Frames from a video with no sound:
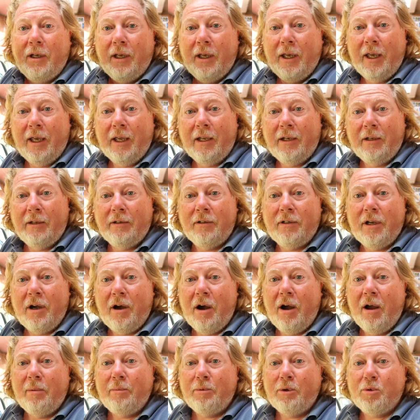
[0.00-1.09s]
in
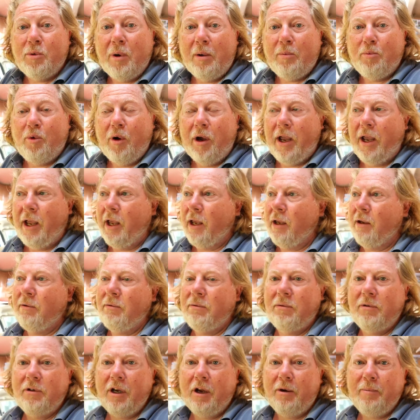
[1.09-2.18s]
times when we're,
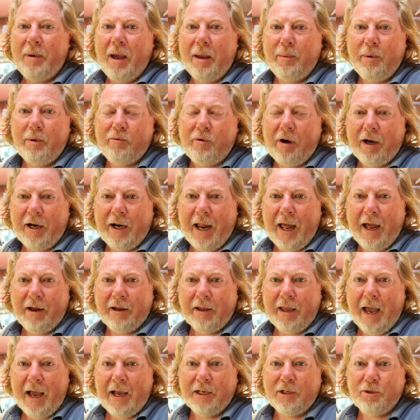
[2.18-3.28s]
you know, maybe running out of
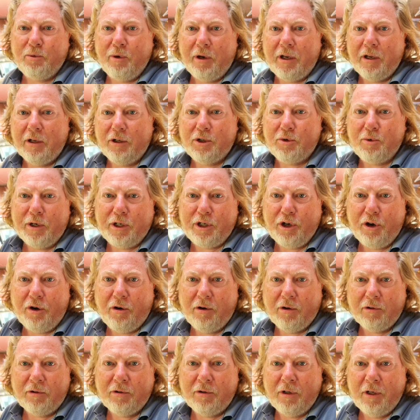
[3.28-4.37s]
gas, we can switch it
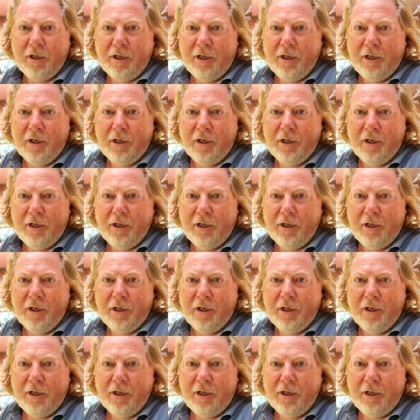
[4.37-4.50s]
on